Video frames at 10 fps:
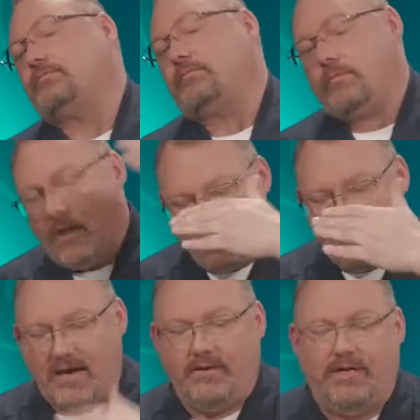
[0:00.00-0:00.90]

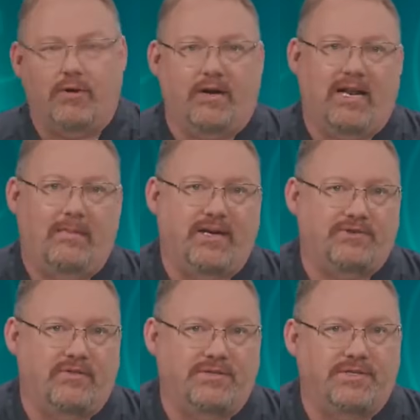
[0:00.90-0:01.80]
directly into our database
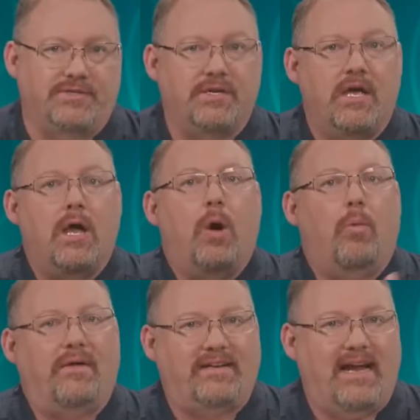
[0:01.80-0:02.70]
services. We
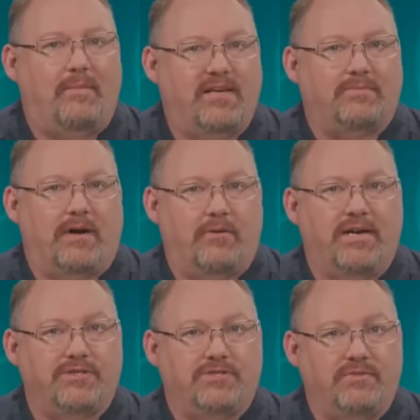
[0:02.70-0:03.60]
have a database
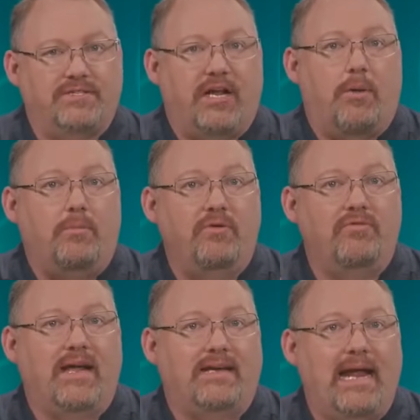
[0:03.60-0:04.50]
migration service to help move
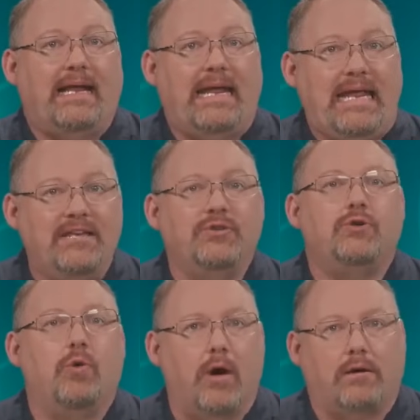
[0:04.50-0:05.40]
that data into
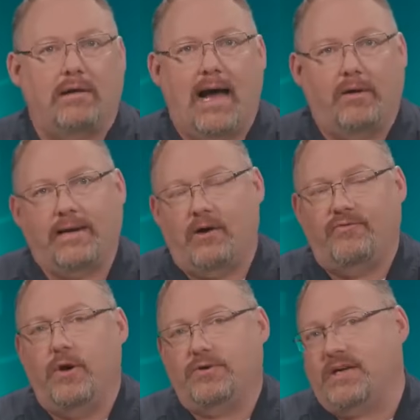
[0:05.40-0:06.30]
our cloud. Now,
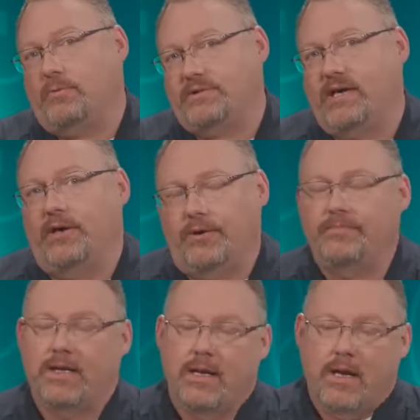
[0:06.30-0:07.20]
folks, I will tell you,
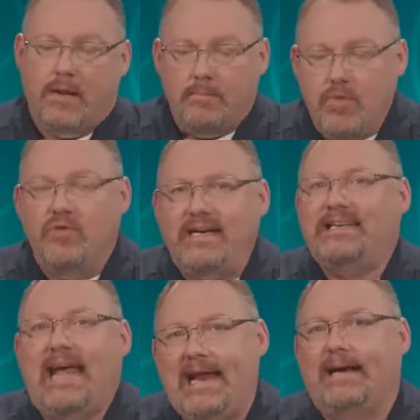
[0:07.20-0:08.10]
moving
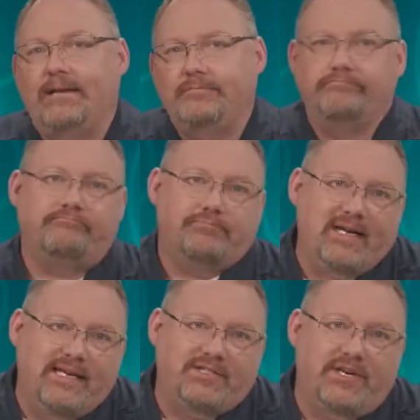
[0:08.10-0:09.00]
data, pretty
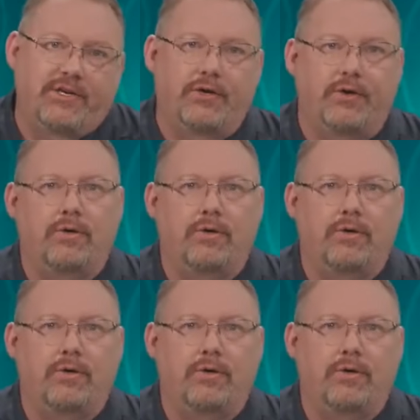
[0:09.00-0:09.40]
easy to do,